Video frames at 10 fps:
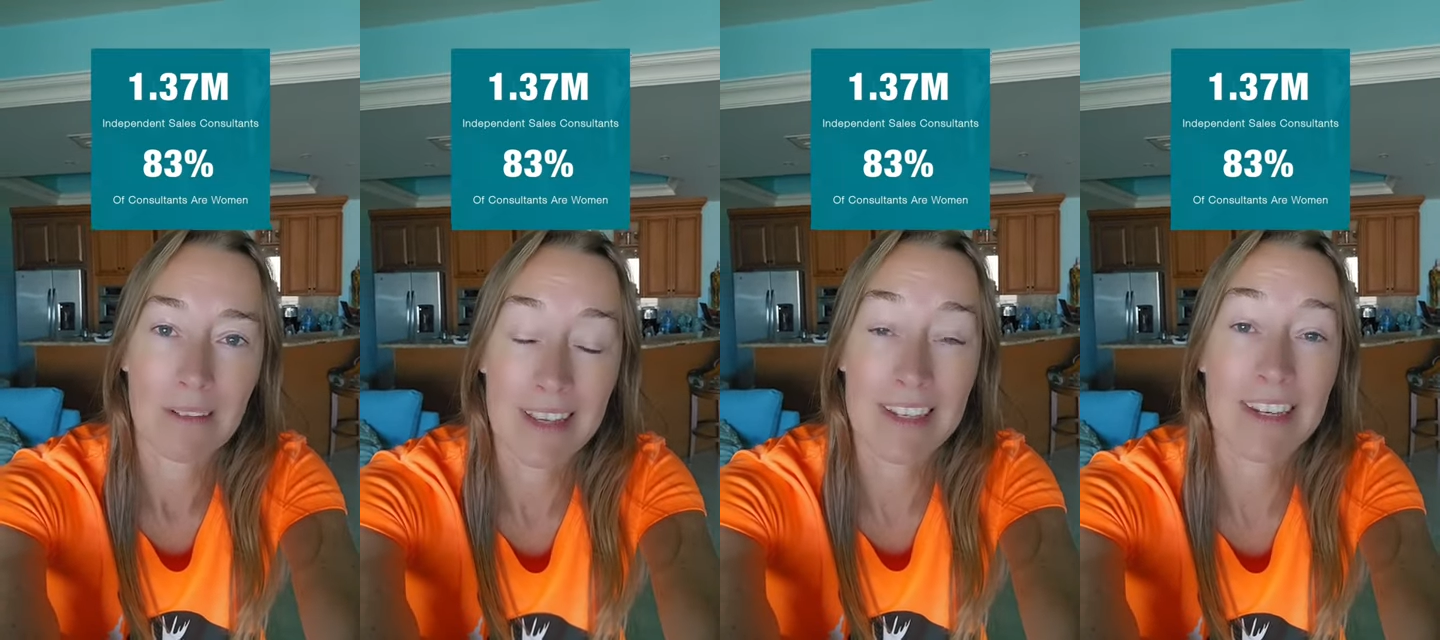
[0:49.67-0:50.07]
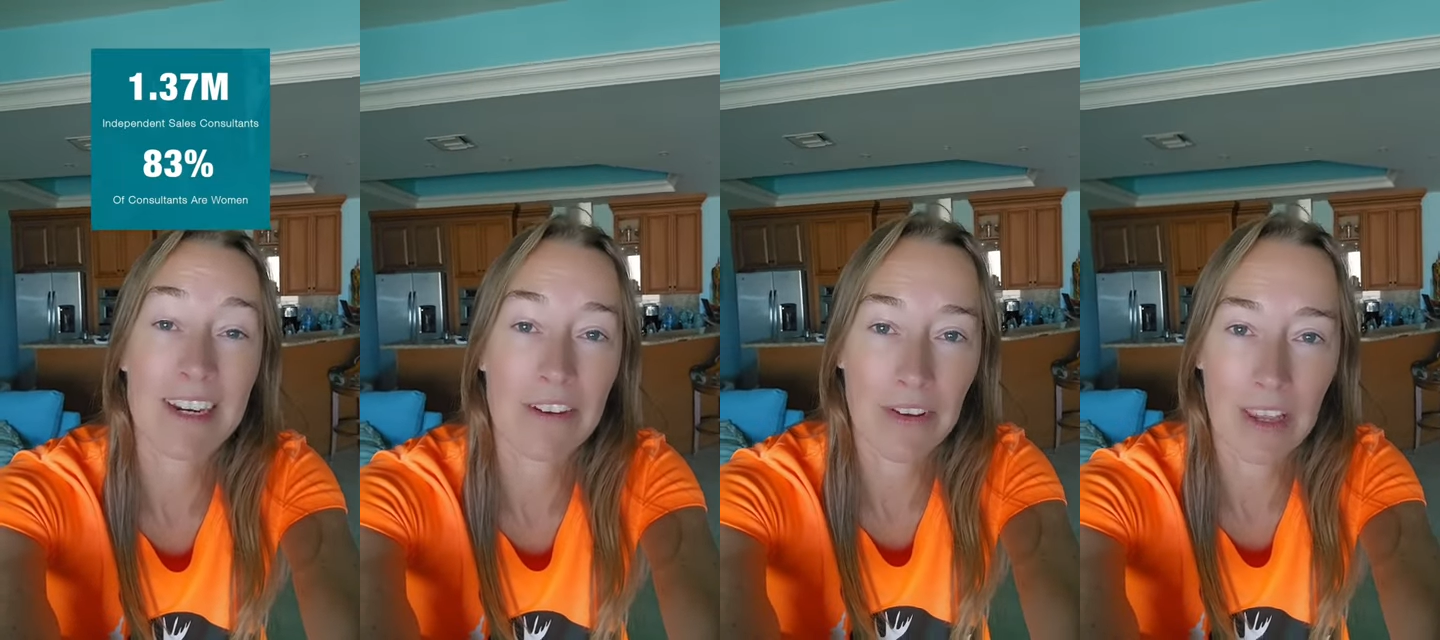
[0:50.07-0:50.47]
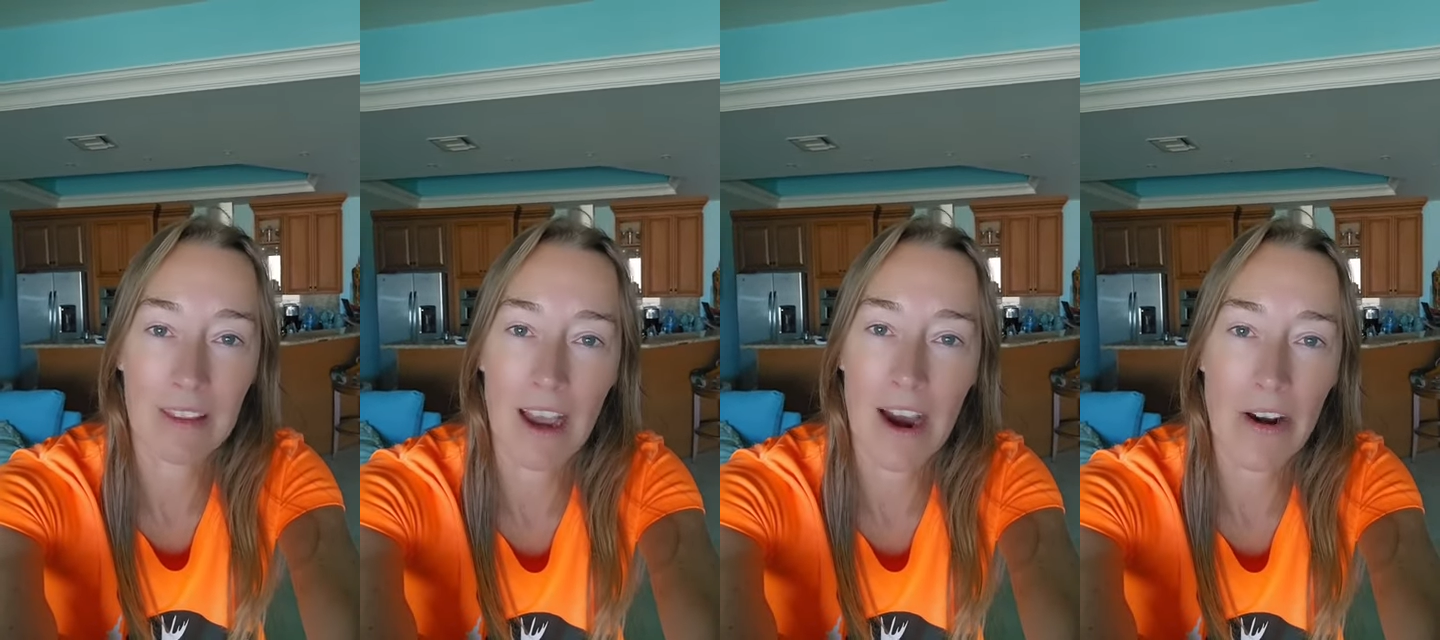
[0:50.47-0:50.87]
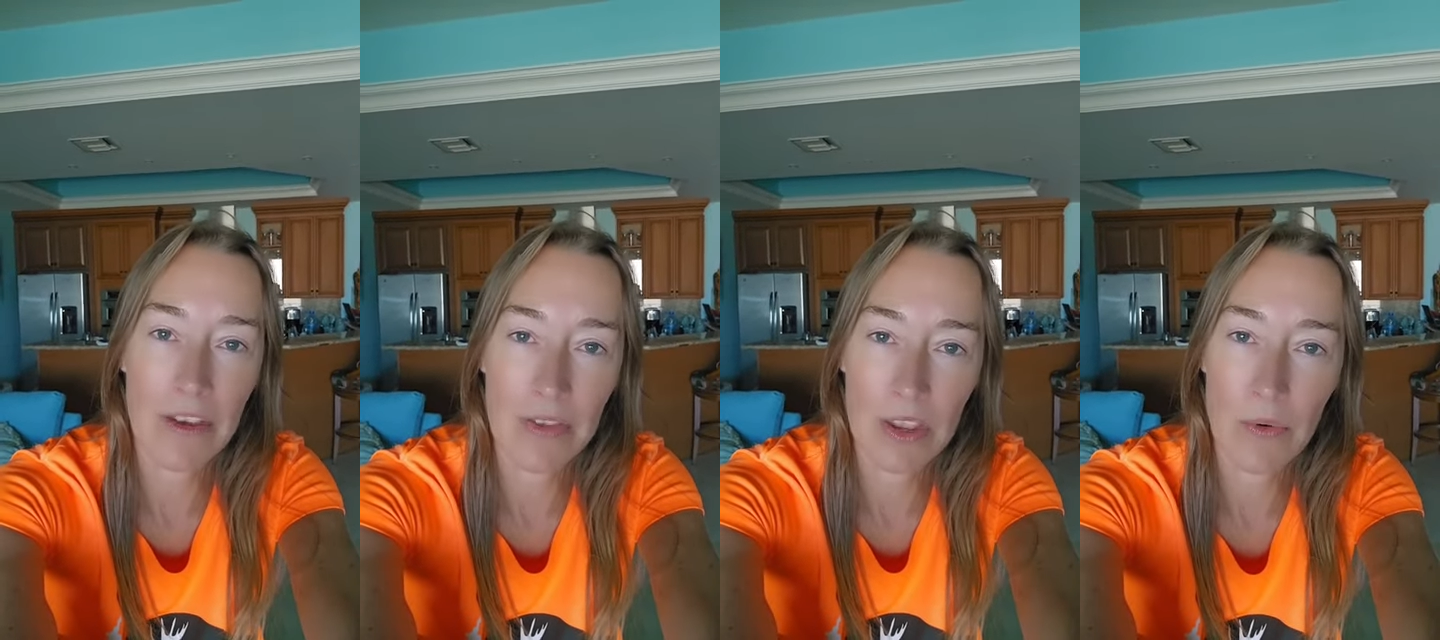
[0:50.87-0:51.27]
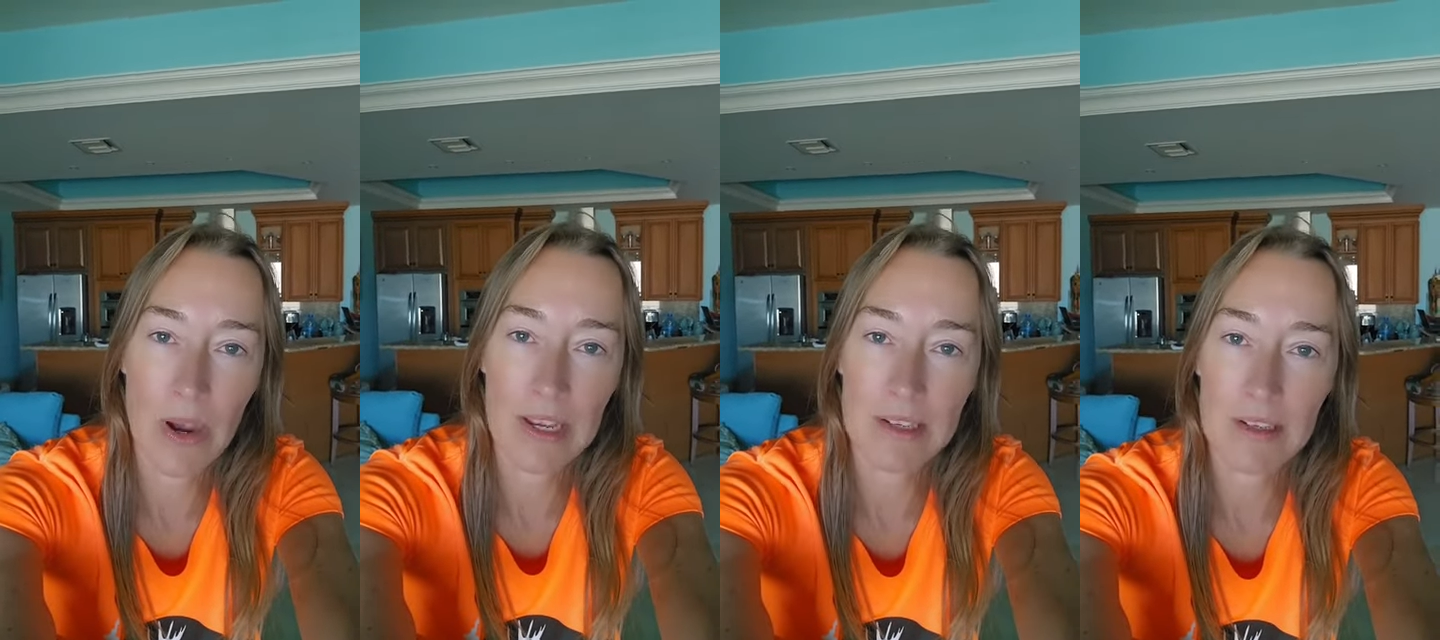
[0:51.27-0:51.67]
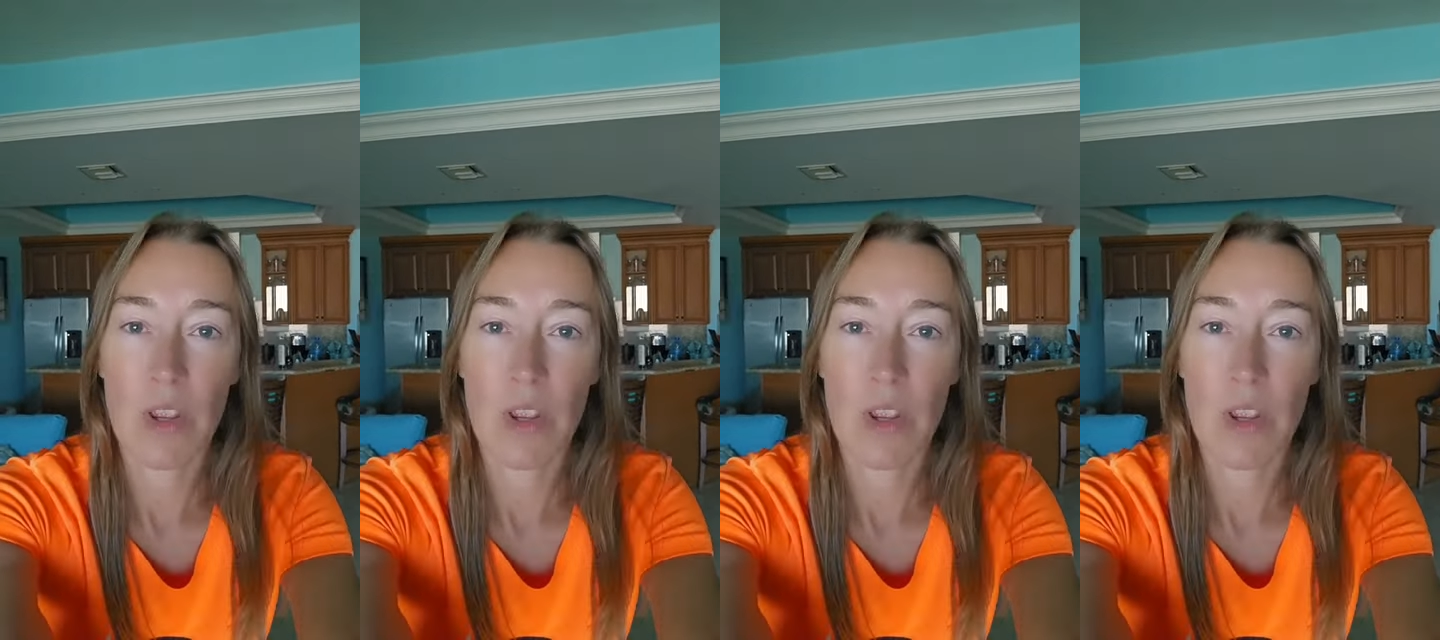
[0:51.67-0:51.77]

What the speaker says: That's significantly higher than the US.